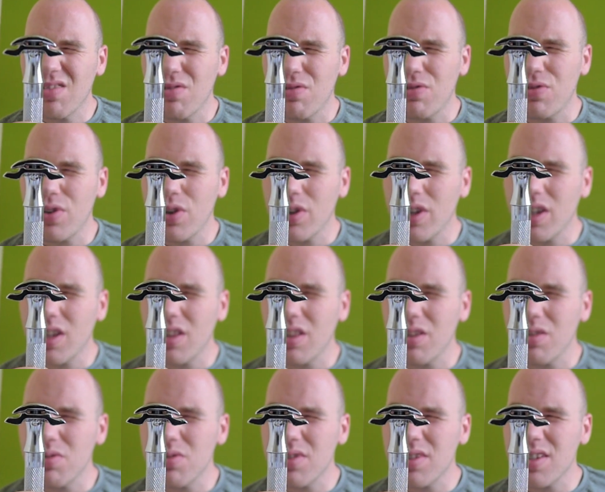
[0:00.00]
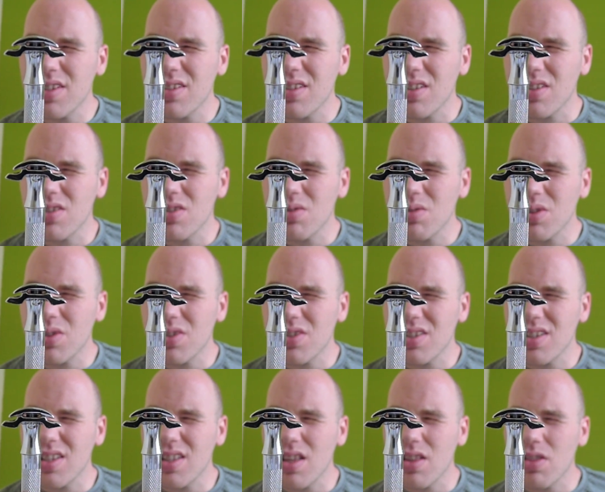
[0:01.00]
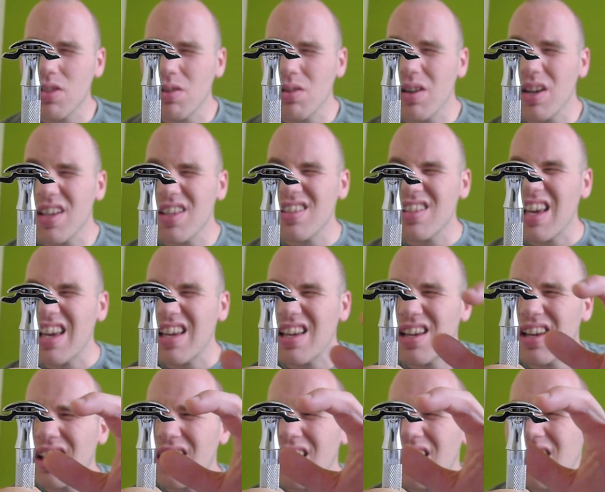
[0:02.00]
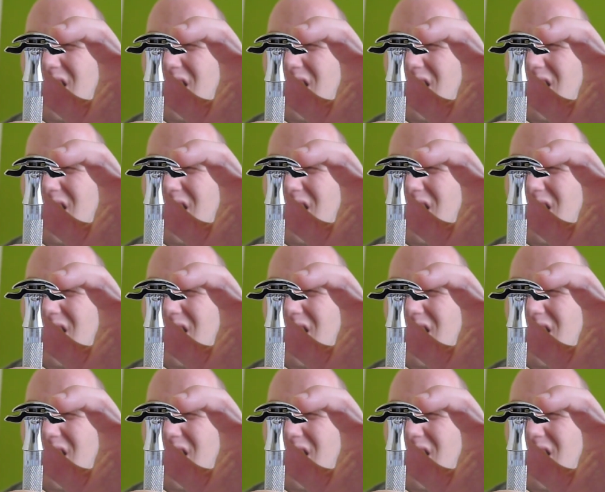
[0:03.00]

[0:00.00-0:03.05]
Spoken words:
very close distance, you can see that there is a